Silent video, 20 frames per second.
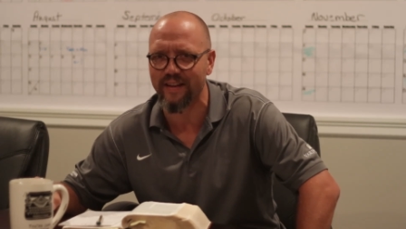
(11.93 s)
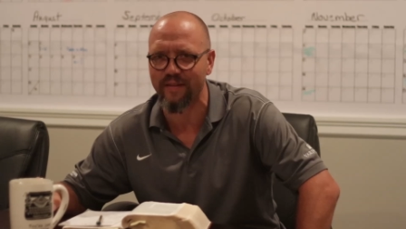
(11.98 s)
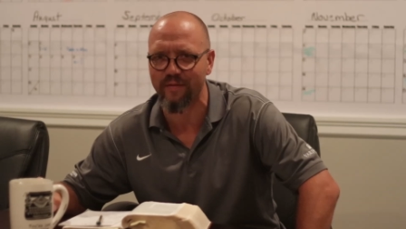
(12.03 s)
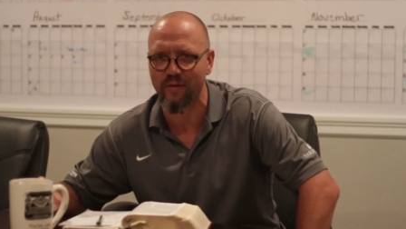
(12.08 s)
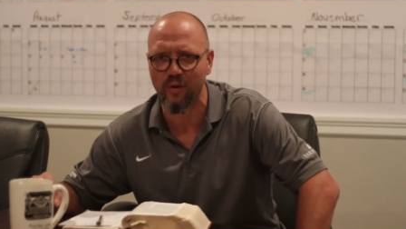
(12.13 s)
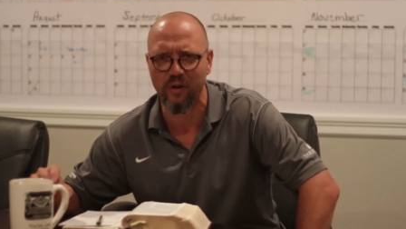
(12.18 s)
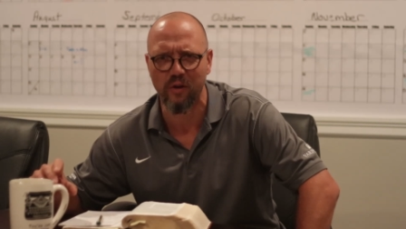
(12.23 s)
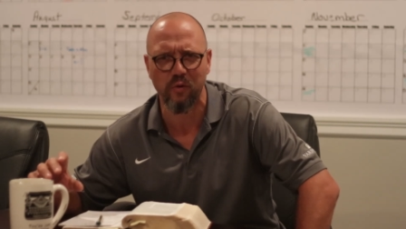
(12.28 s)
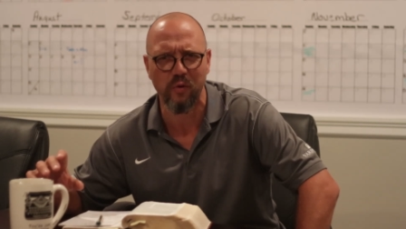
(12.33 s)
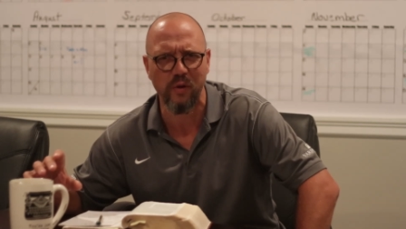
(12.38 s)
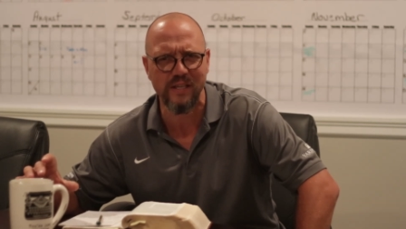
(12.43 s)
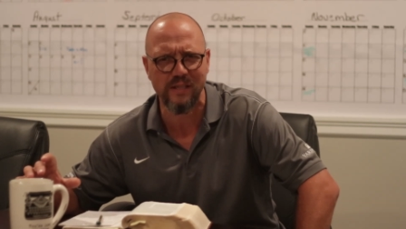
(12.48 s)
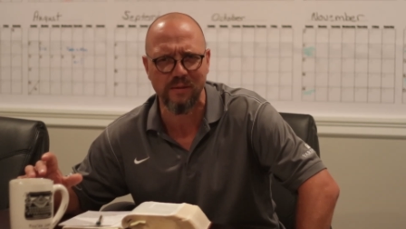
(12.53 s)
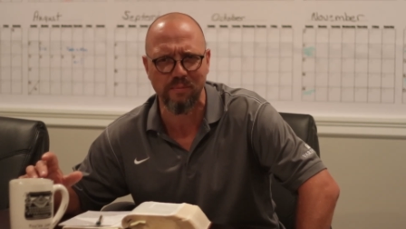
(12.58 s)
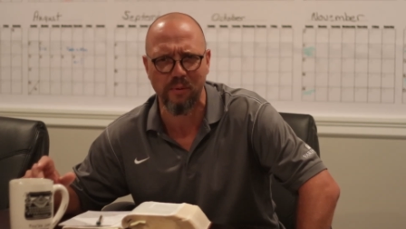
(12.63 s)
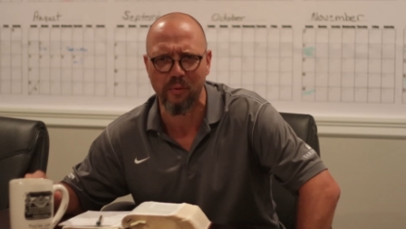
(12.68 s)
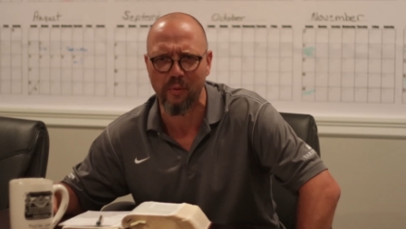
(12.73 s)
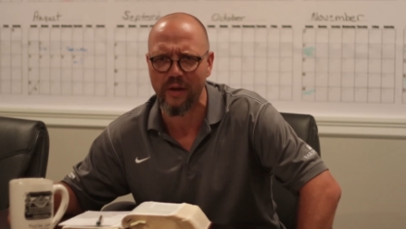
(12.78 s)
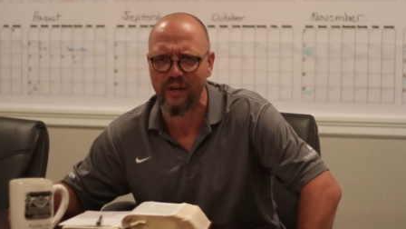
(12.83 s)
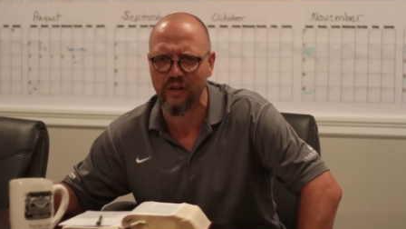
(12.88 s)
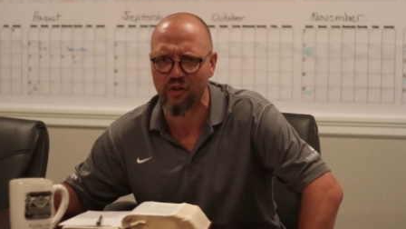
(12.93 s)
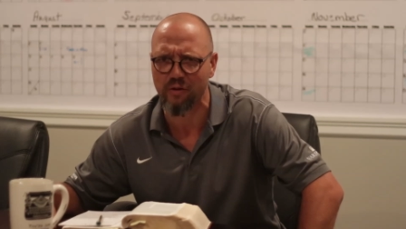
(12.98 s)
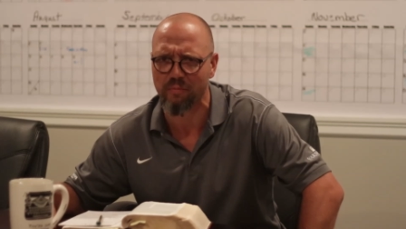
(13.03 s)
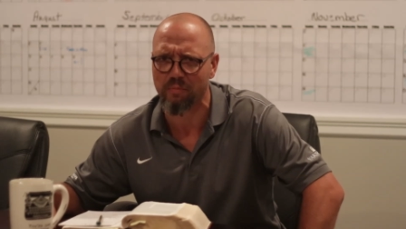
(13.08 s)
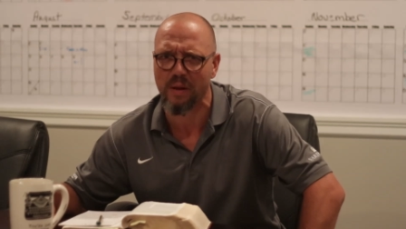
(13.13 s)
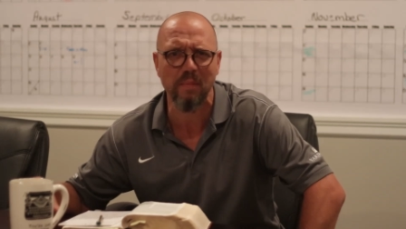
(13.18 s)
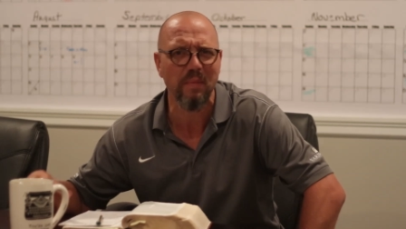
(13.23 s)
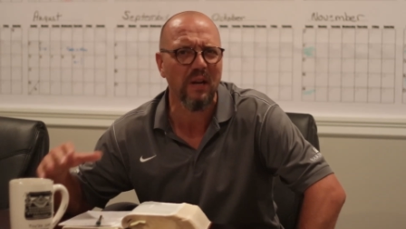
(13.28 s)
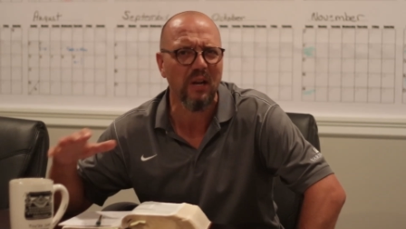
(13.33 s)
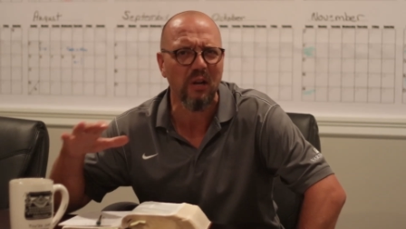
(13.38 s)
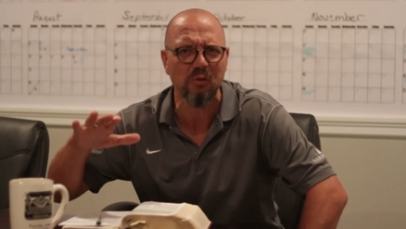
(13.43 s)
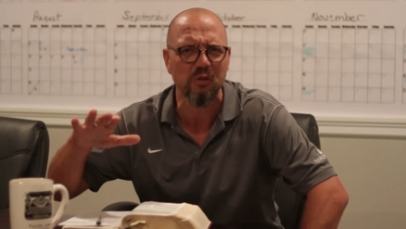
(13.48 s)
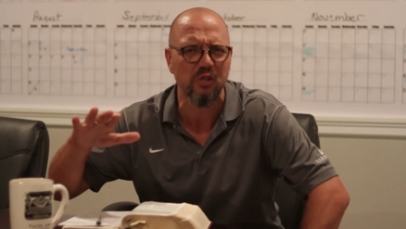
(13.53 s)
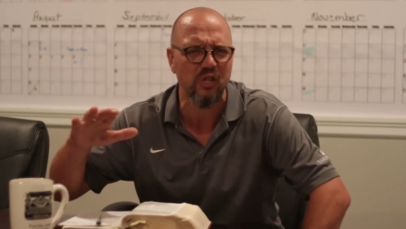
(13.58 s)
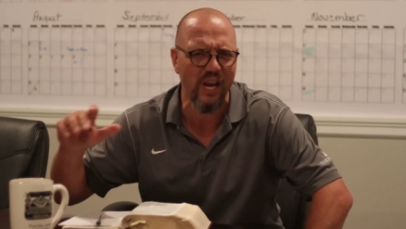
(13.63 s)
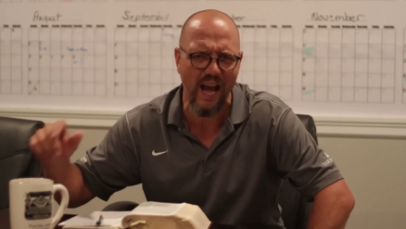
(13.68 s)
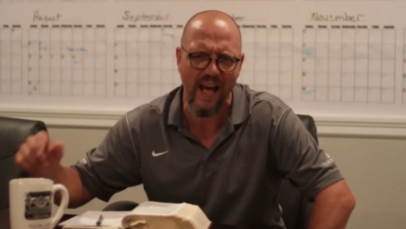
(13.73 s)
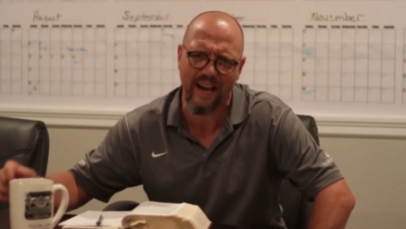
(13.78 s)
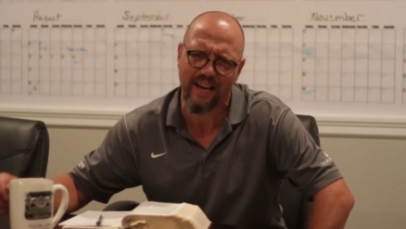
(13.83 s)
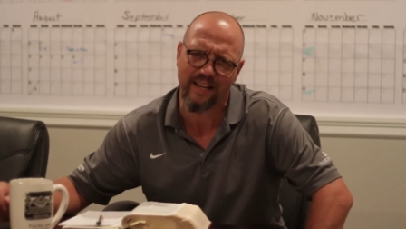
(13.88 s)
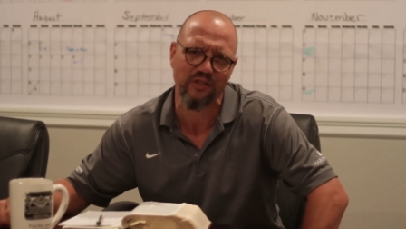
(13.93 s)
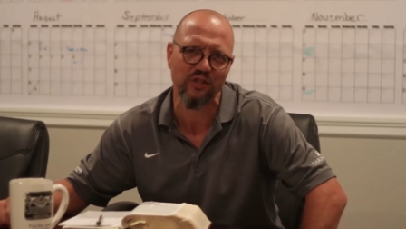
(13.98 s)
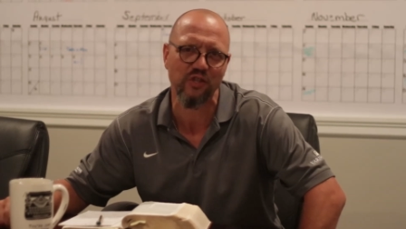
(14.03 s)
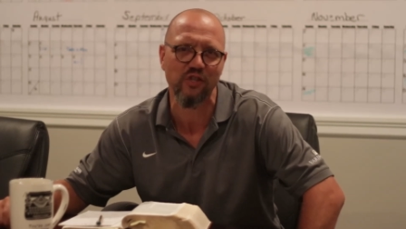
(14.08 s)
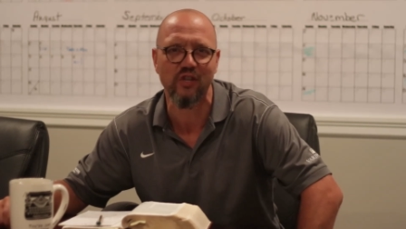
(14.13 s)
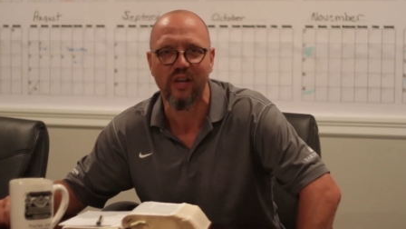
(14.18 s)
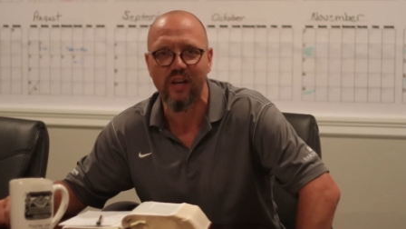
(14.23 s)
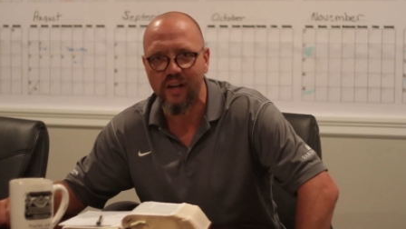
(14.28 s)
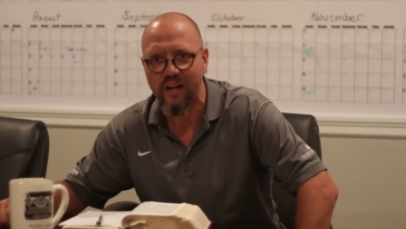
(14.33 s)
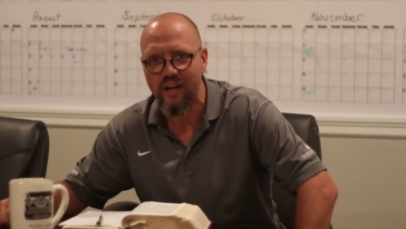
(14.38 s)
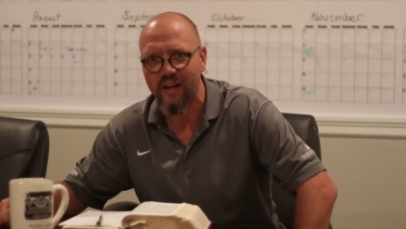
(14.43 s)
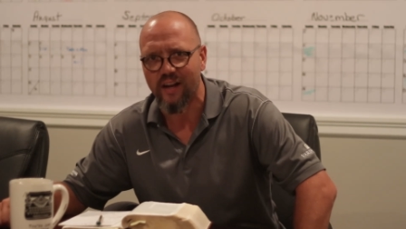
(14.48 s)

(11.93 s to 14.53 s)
give you a little inspiration, maybe a little challenge,